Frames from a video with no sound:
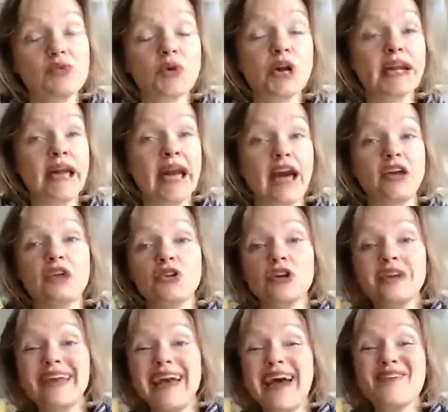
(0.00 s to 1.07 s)
You're
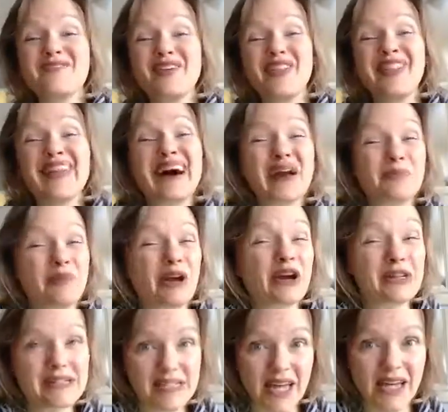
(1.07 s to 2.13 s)
going to have a lot of
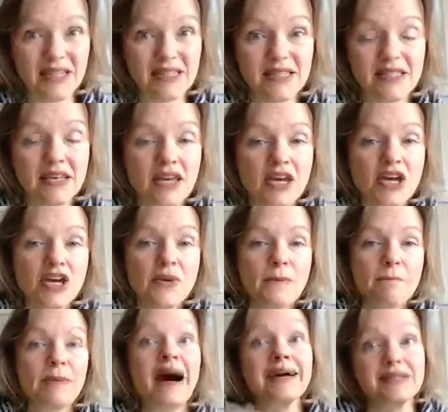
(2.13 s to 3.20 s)
parasites,
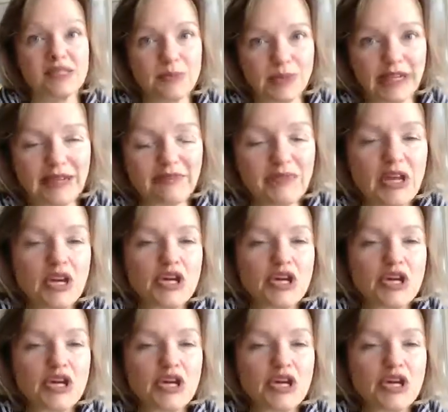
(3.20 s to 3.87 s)
possibly.